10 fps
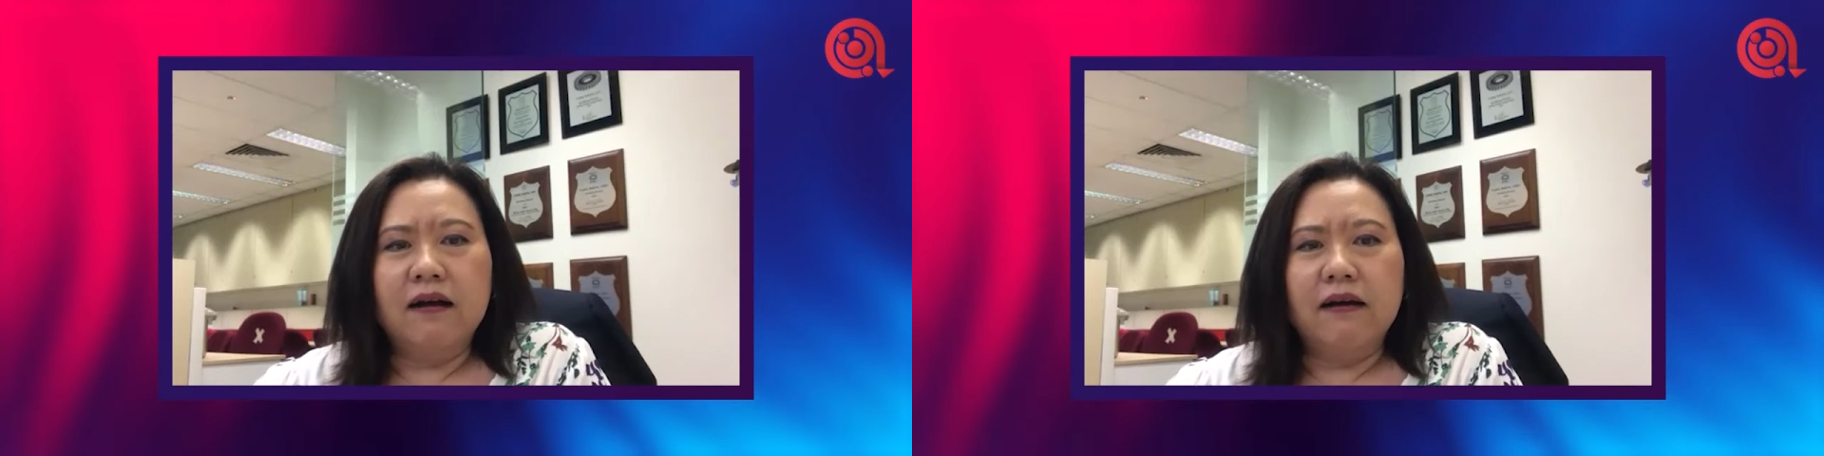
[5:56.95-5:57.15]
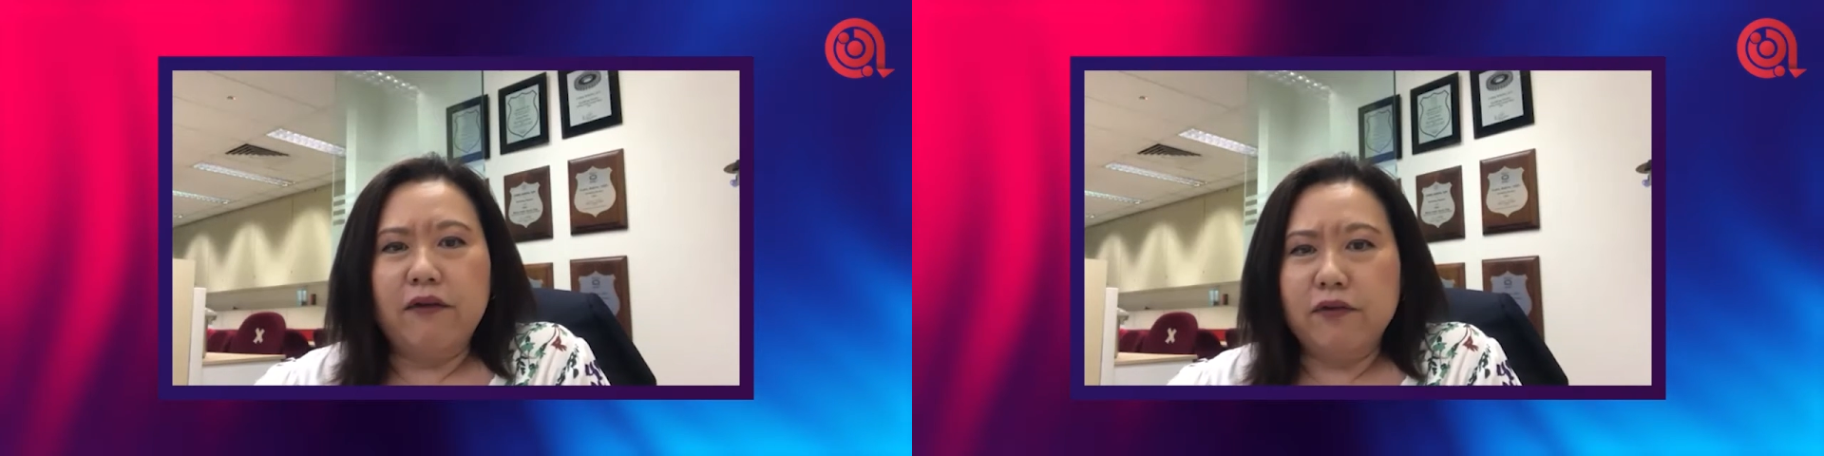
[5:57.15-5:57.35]

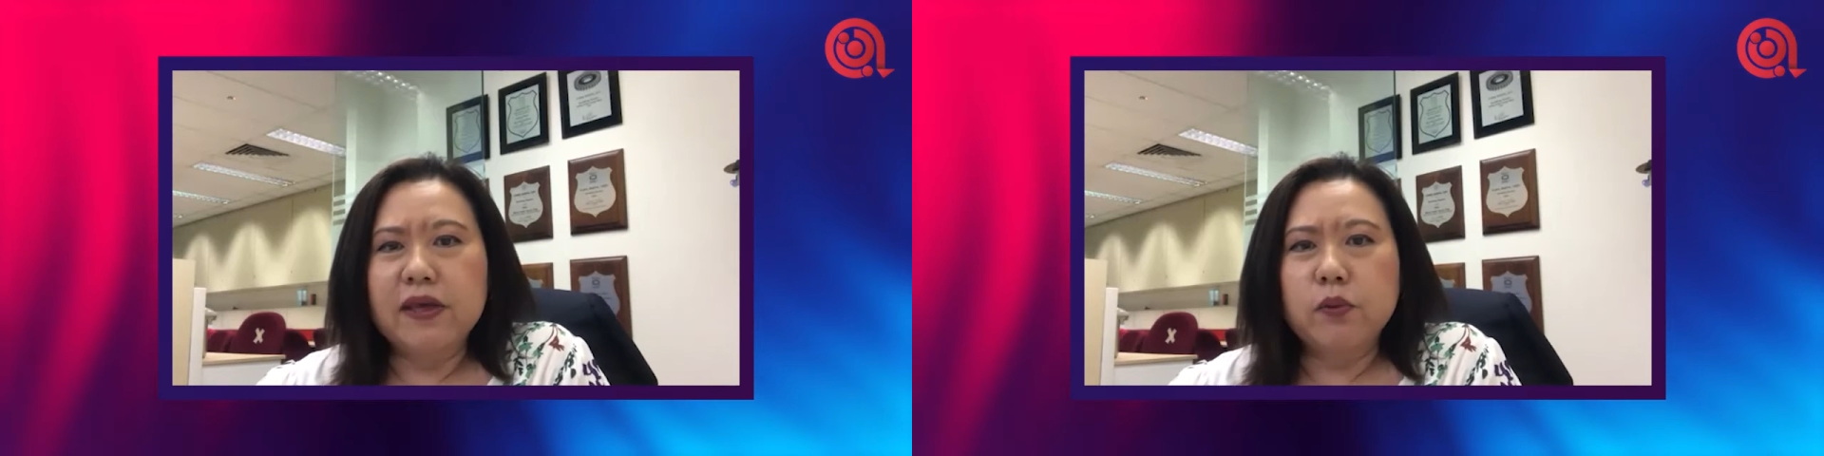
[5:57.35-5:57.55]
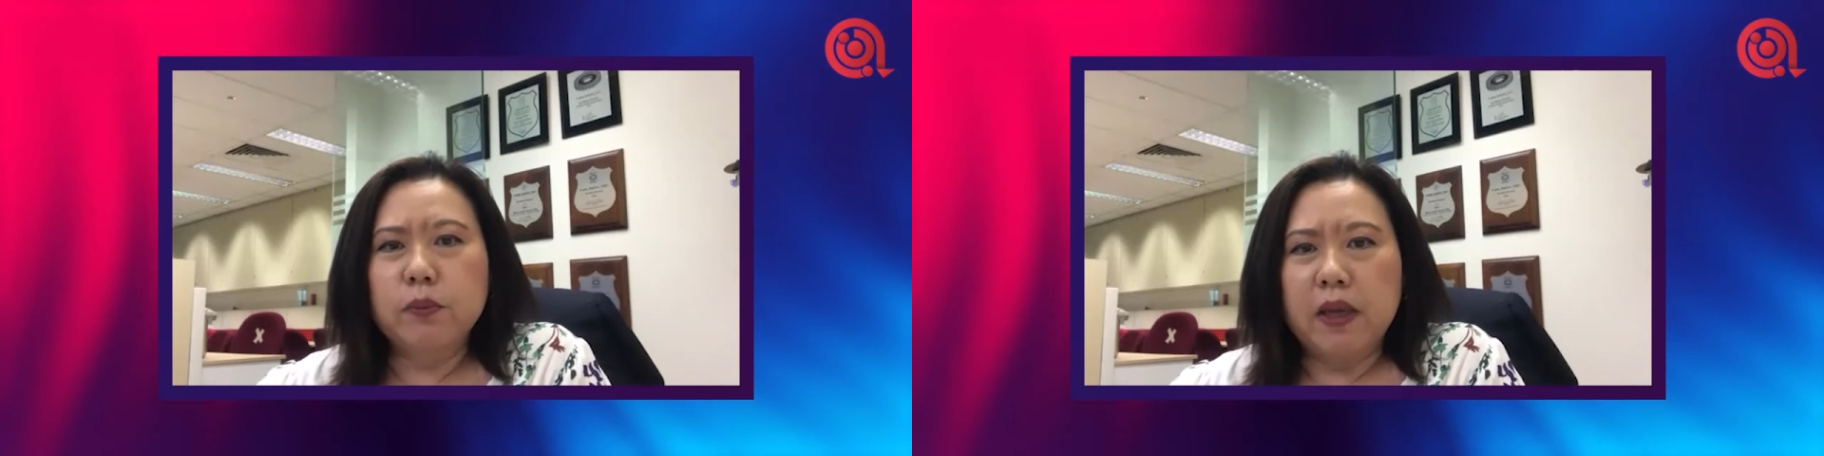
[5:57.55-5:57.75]

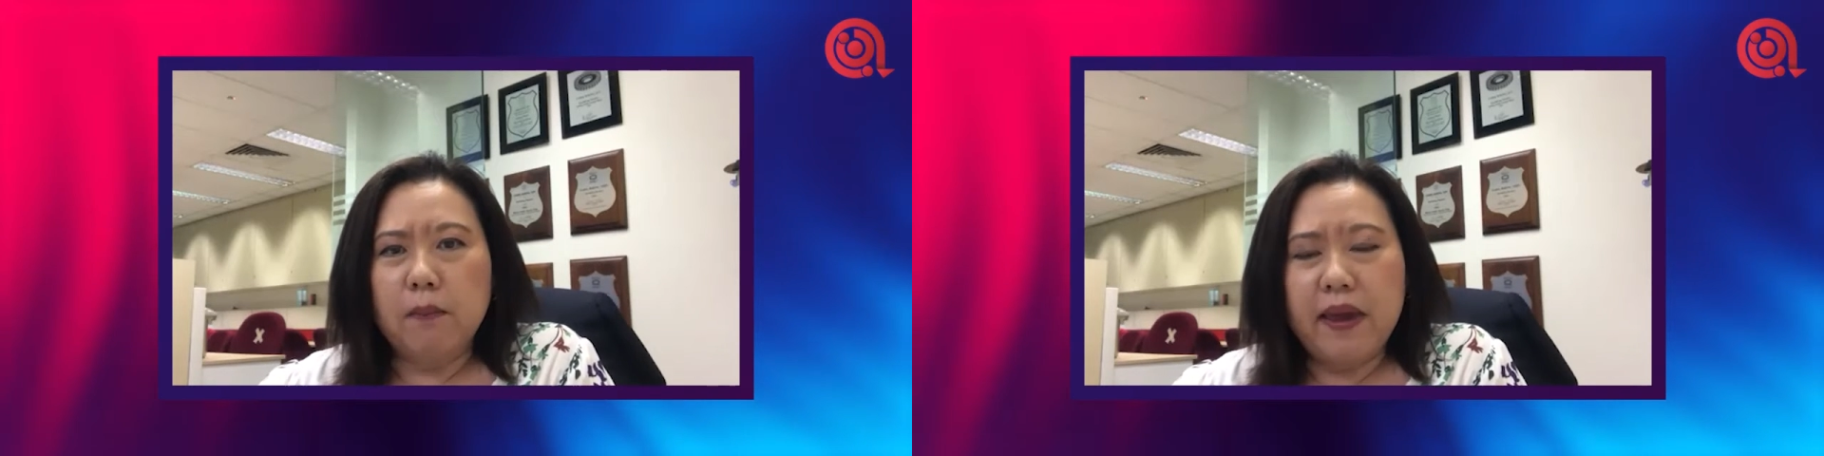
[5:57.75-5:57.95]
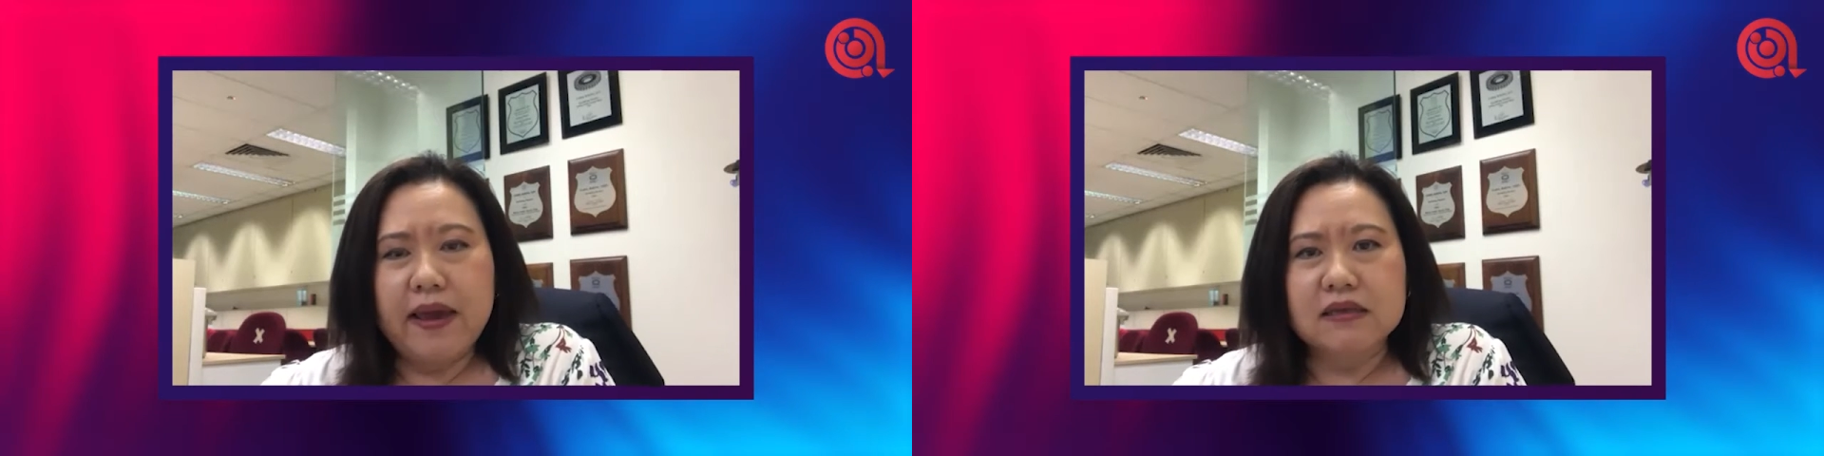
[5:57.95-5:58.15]
everything will be a
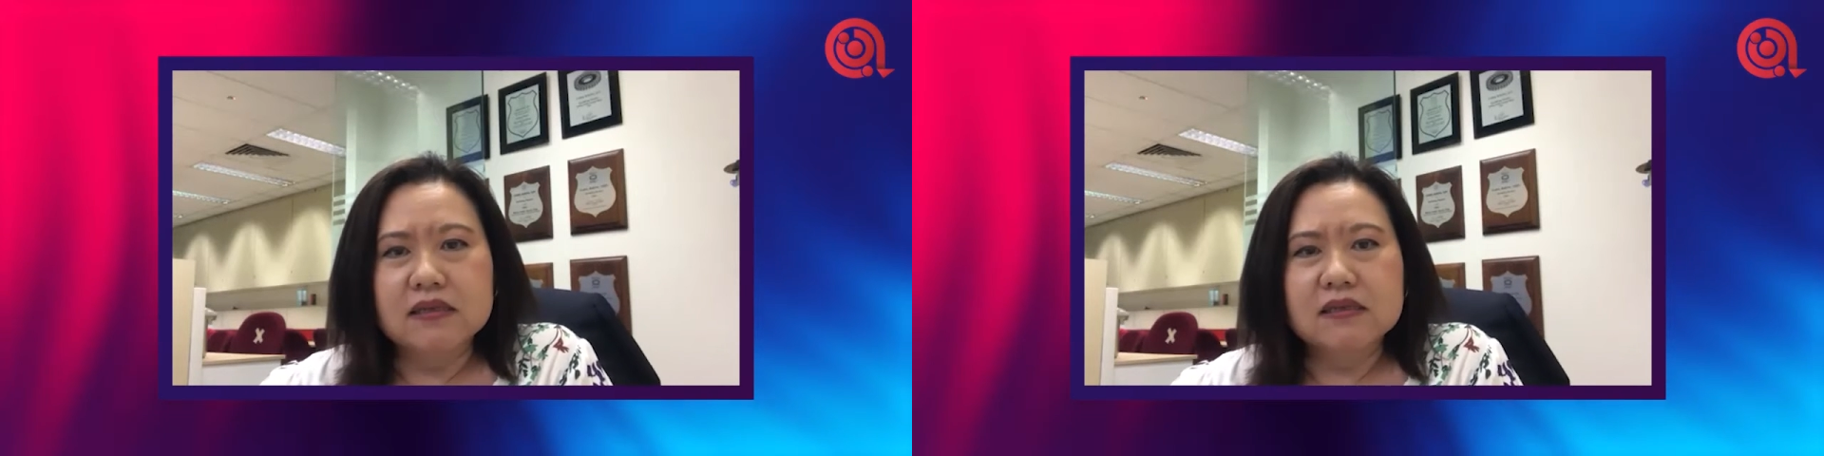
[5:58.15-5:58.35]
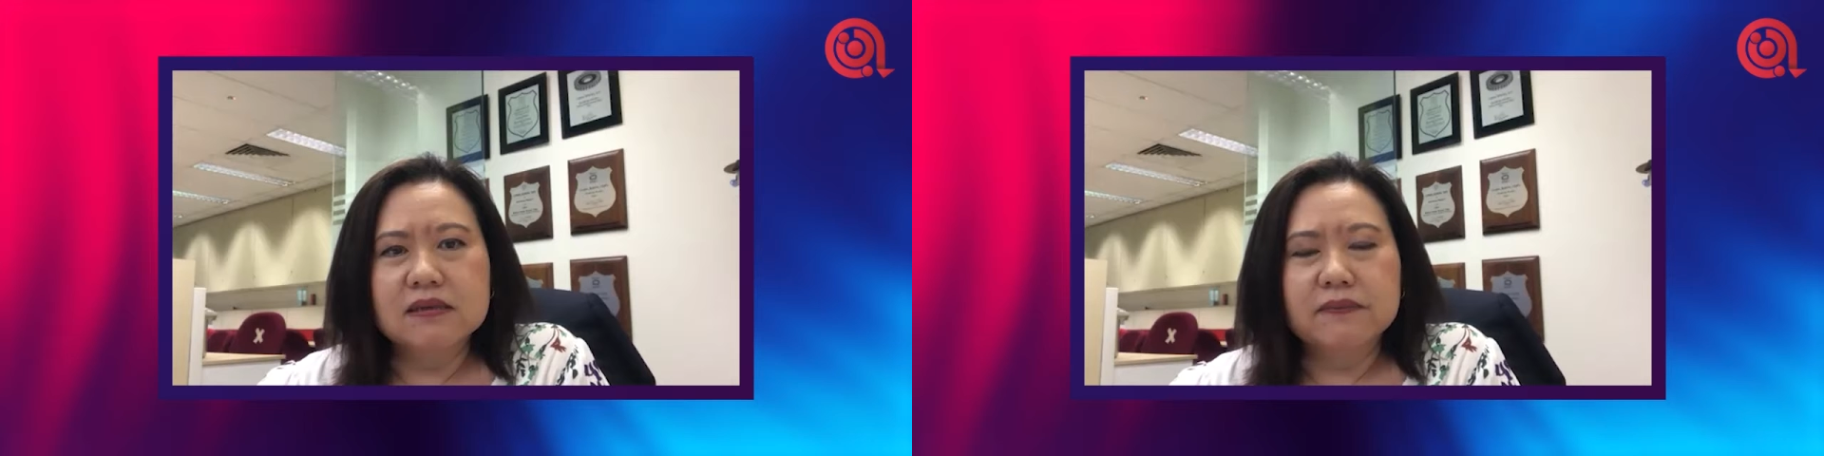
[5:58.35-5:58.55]

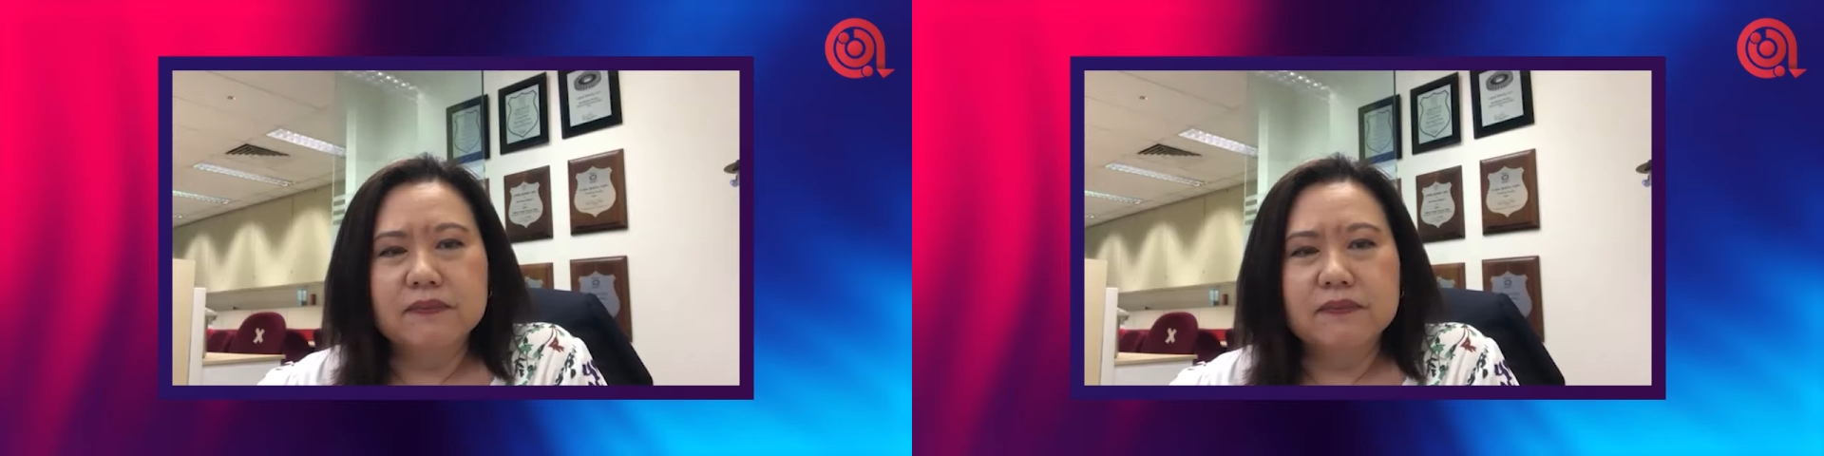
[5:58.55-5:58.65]
mess.